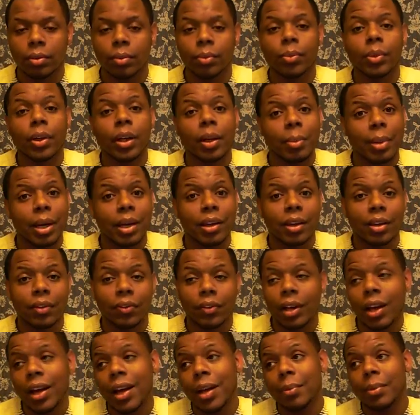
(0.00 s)
What am I
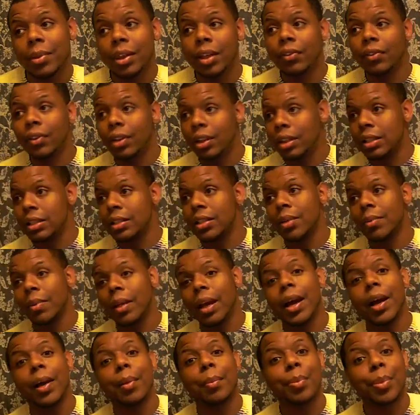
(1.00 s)
definitely? I'm definitely something.
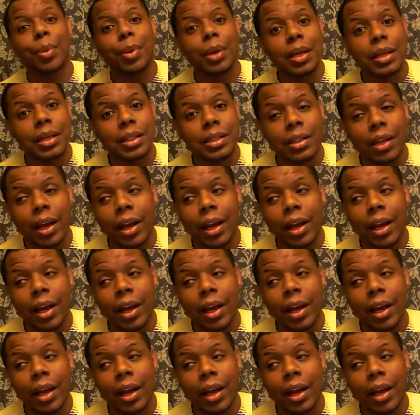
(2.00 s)
I'm pressed.